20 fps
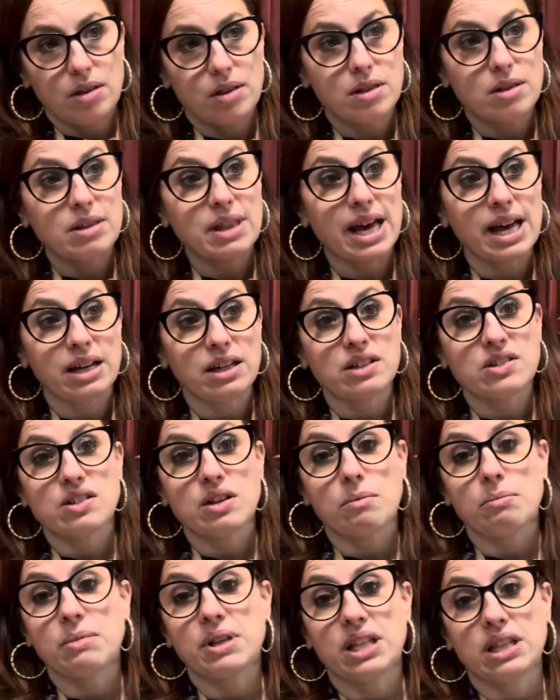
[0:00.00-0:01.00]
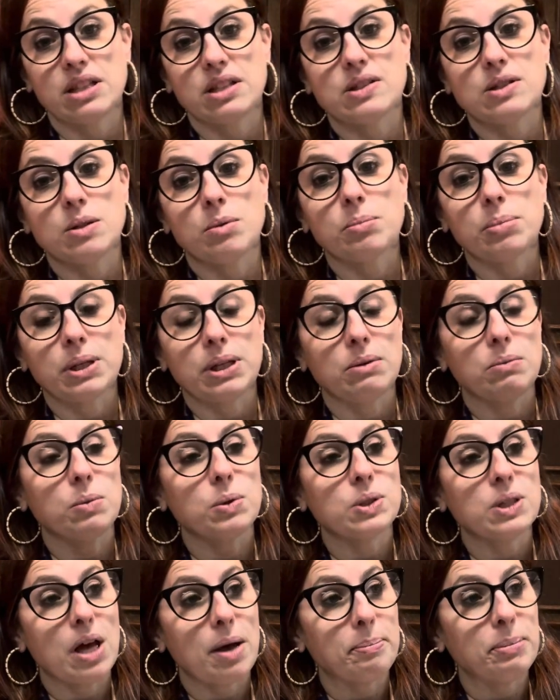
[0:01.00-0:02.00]
that is something that simply will
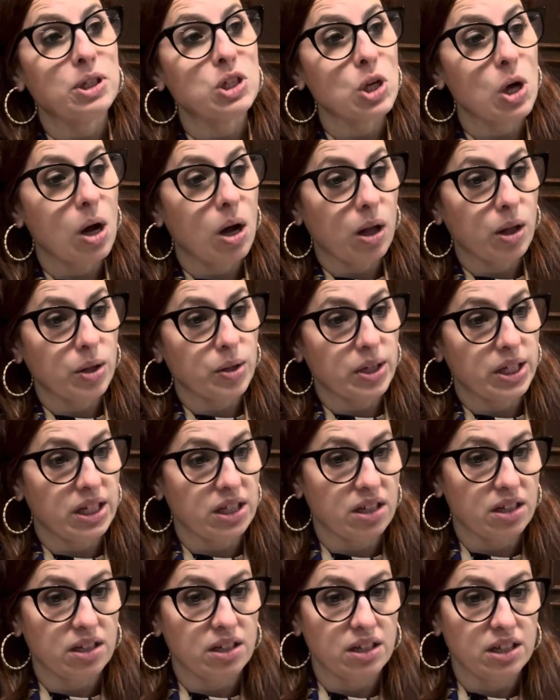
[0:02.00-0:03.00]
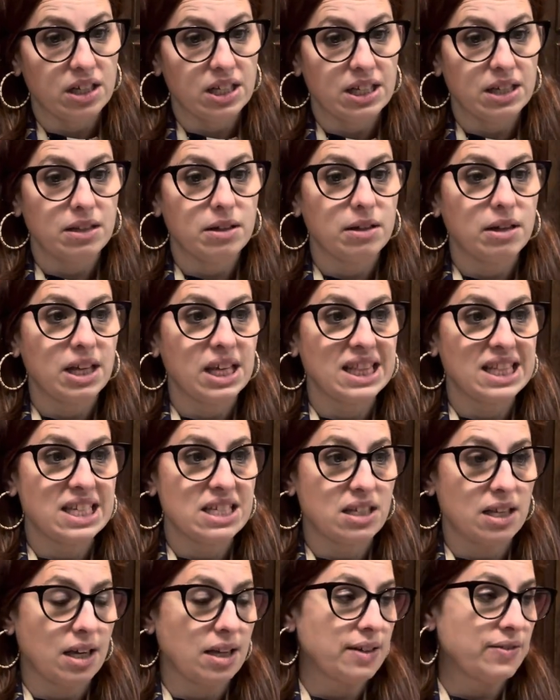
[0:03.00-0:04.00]
not be tolerated in the
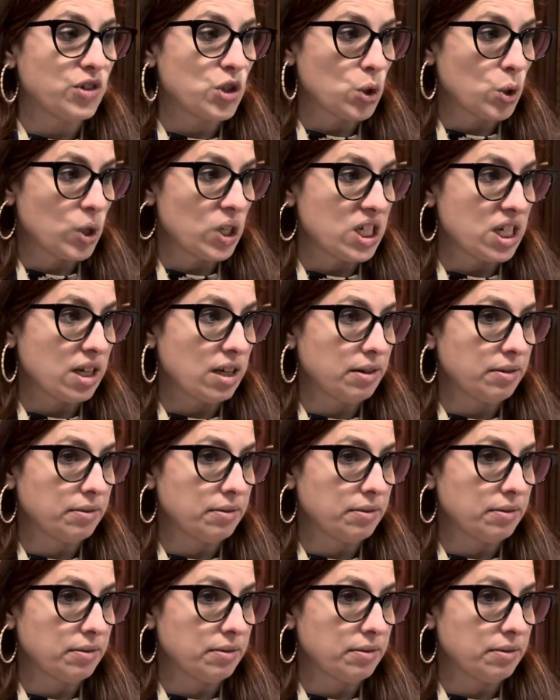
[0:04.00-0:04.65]
state of Georgia.